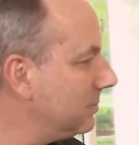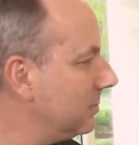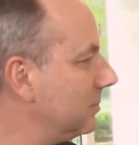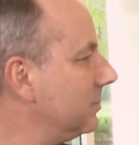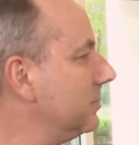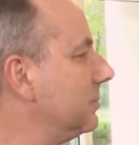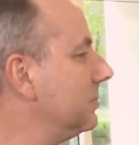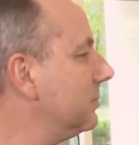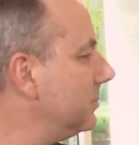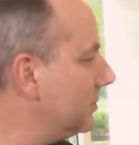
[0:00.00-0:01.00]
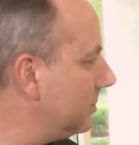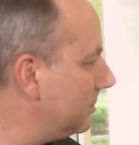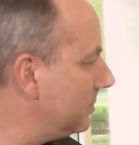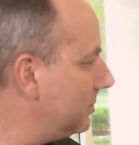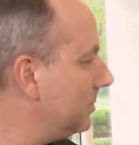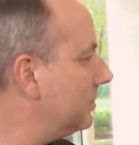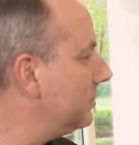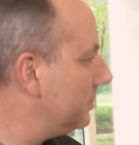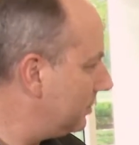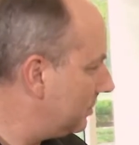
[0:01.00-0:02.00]

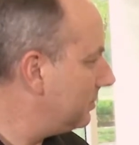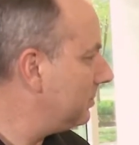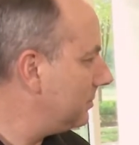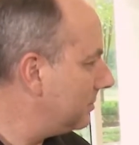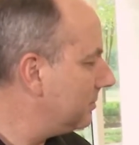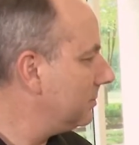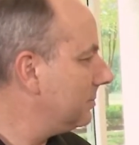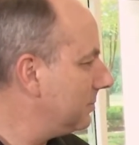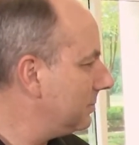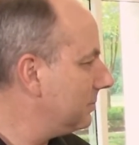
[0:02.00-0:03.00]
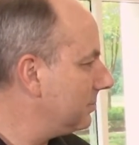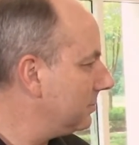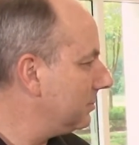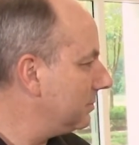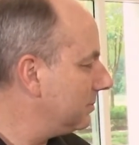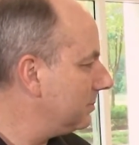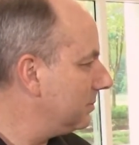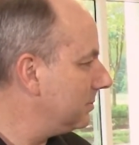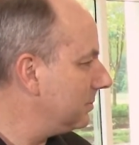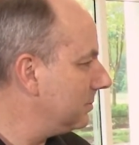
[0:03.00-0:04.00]

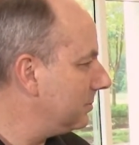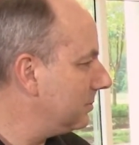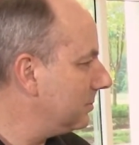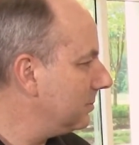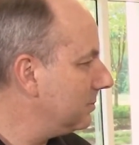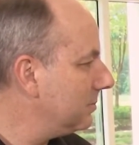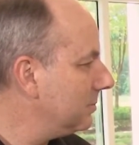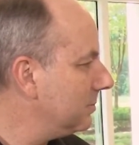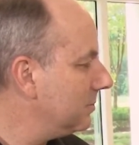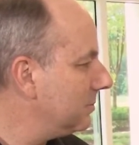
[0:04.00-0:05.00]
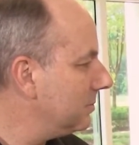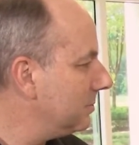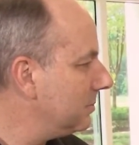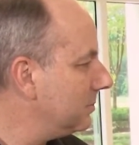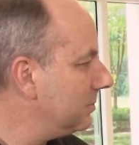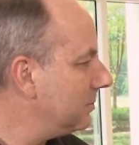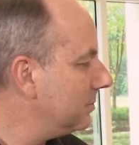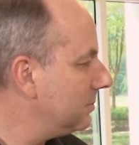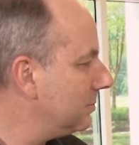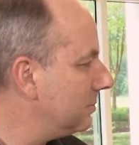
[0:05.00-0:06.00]

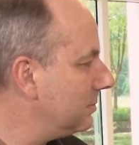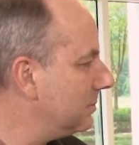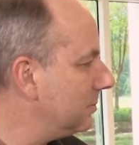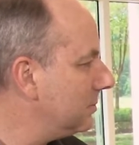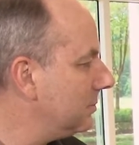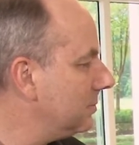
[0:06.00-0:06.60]
[no speech]